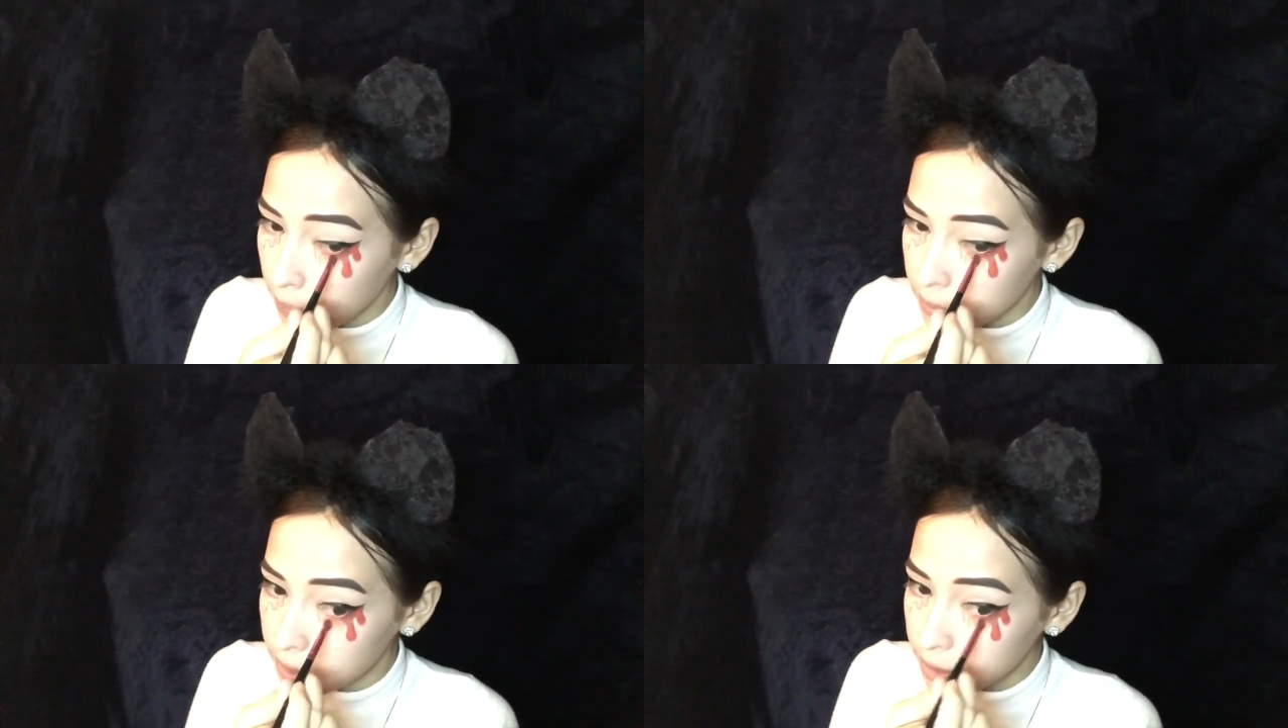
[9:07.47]

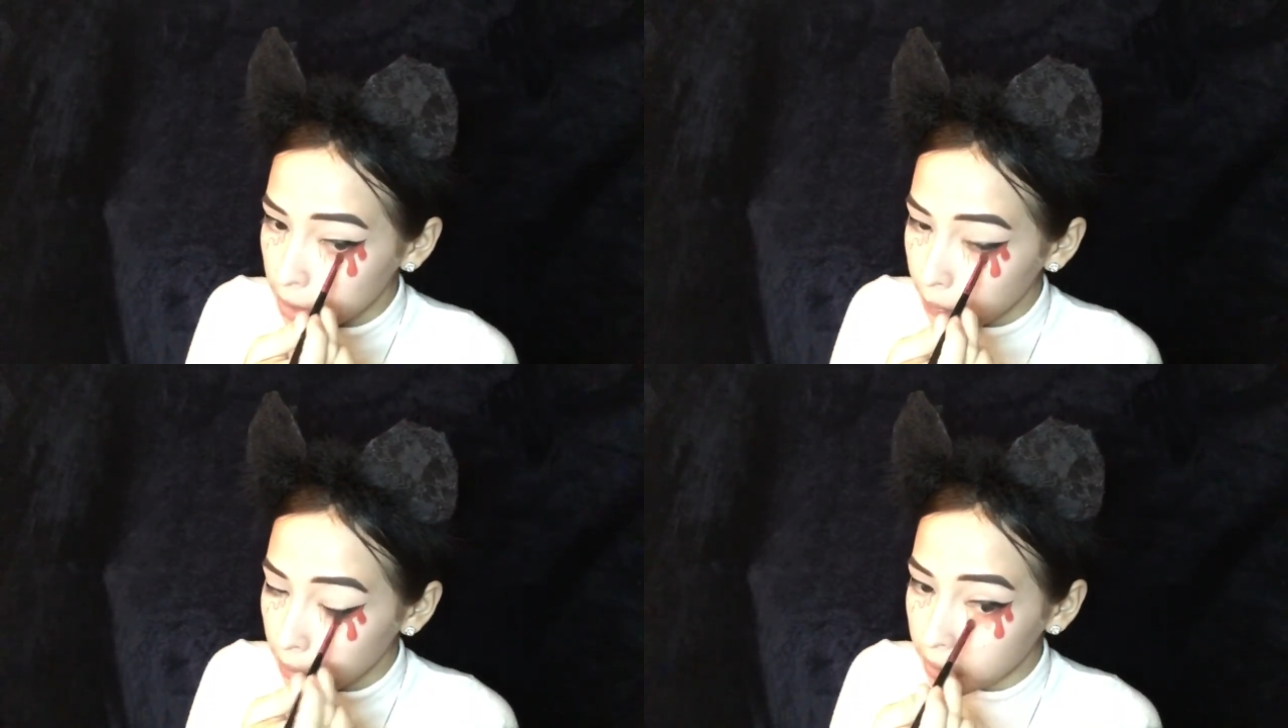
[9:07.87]

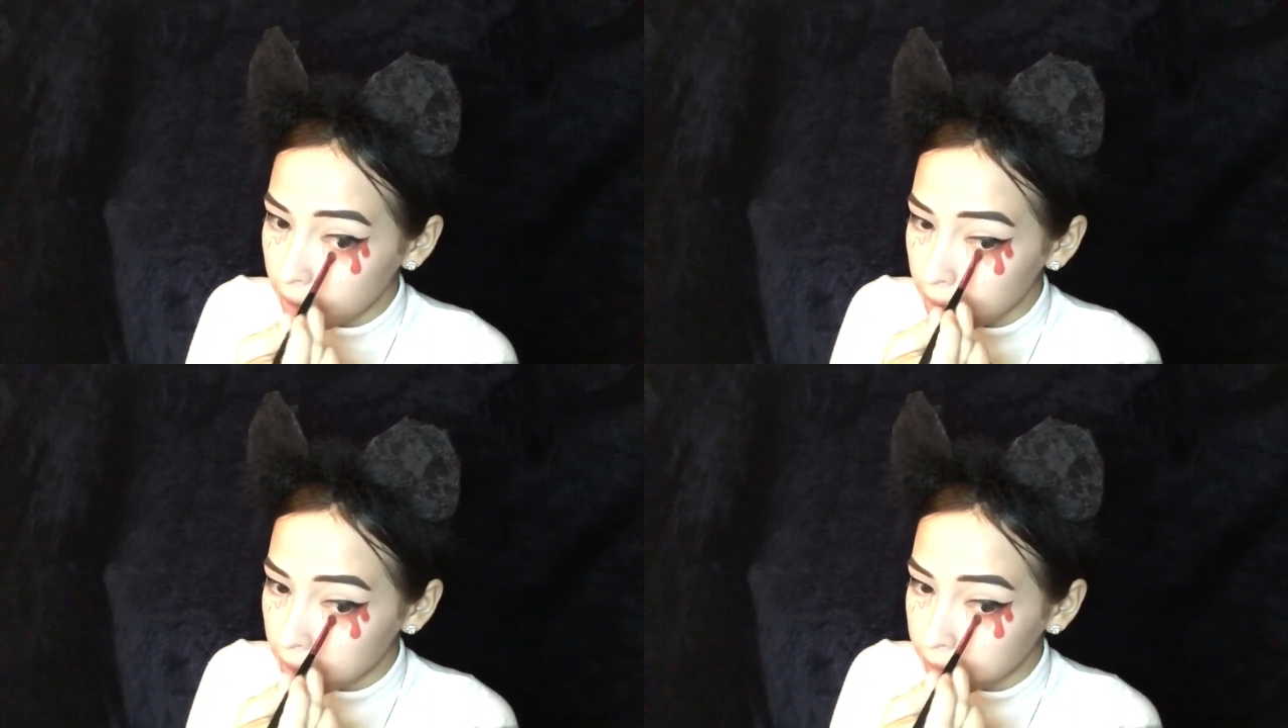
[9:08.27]
stipple
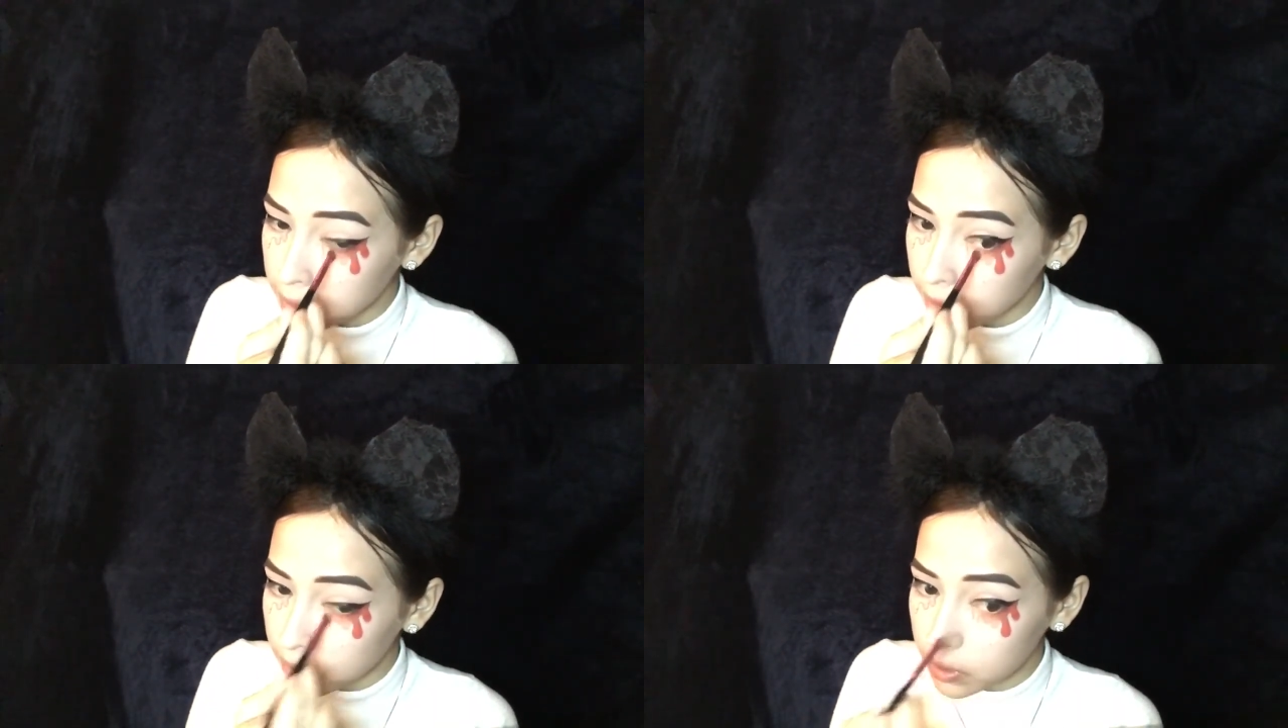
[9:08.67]
it
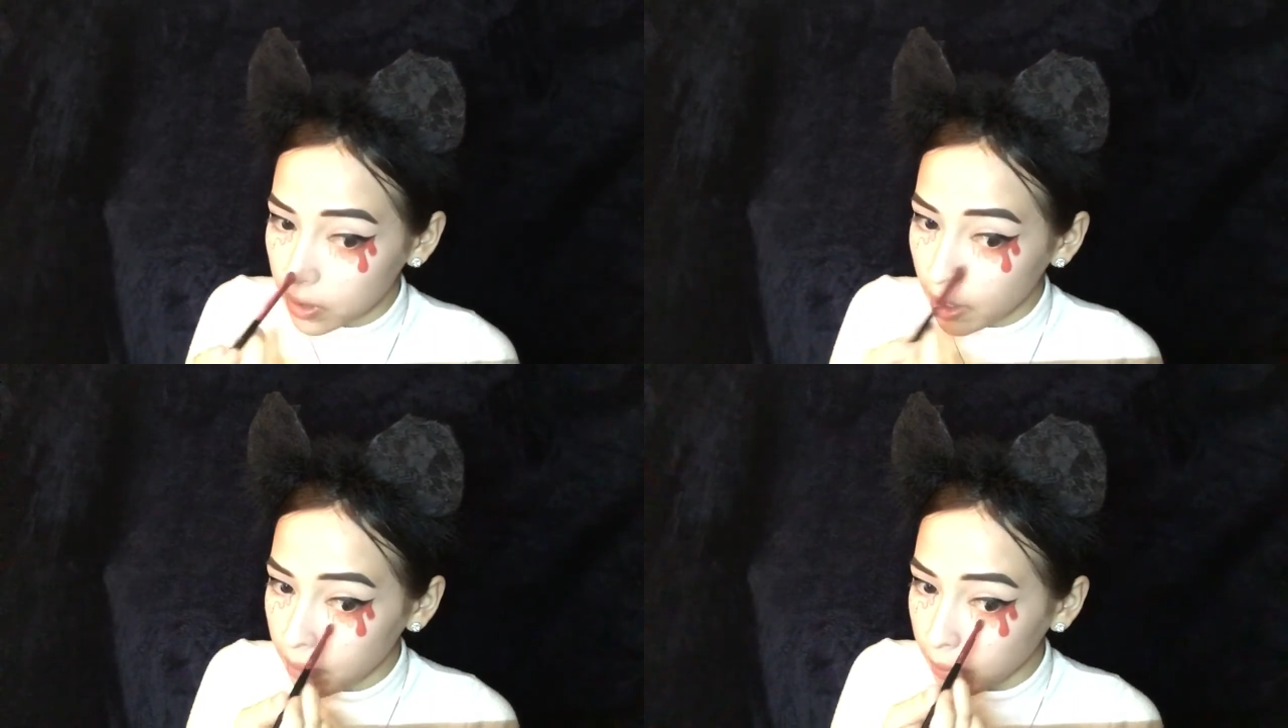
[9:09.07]
so
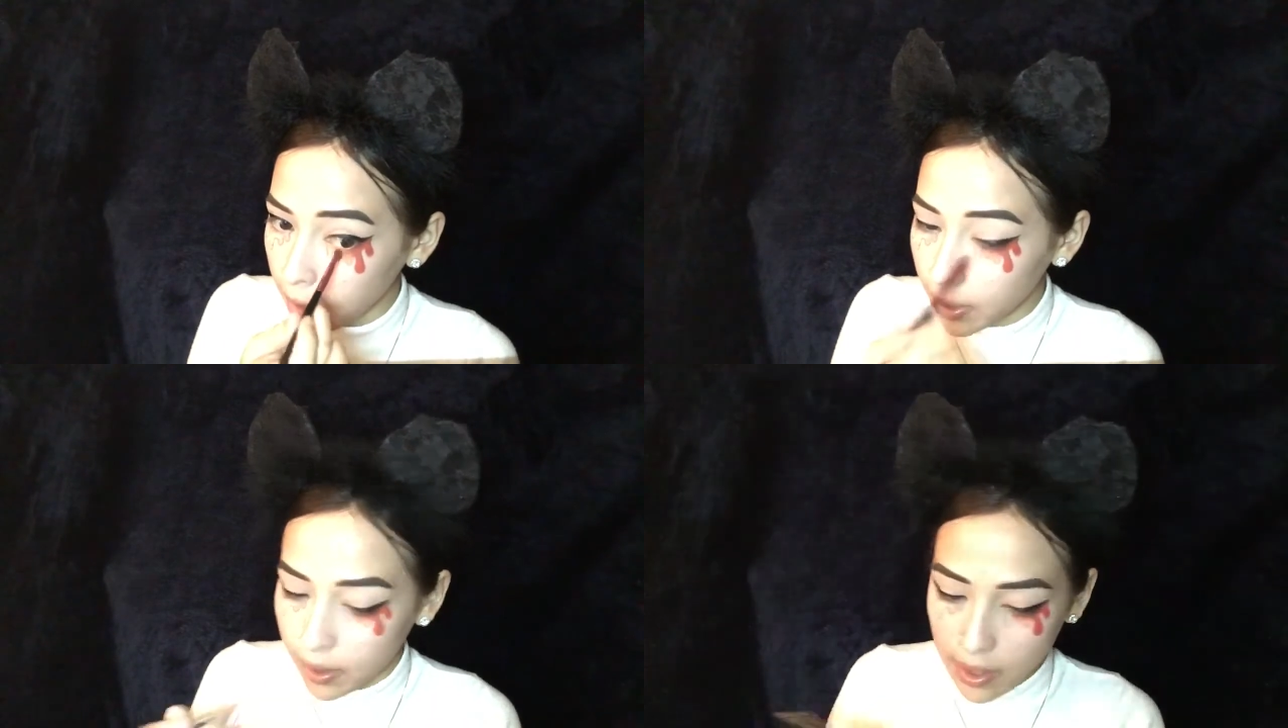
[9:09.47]
that way